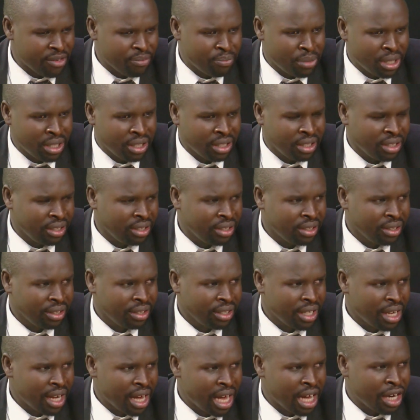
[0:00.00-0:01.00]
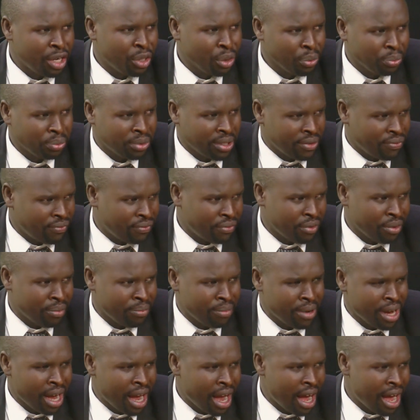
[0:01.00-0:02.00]
been adopted from
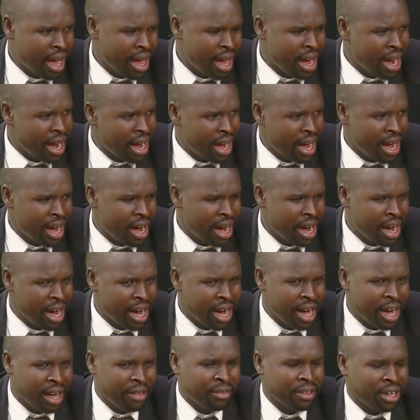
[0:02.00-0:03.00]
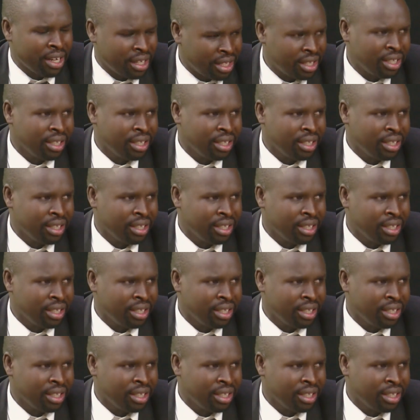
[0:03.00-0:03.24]
other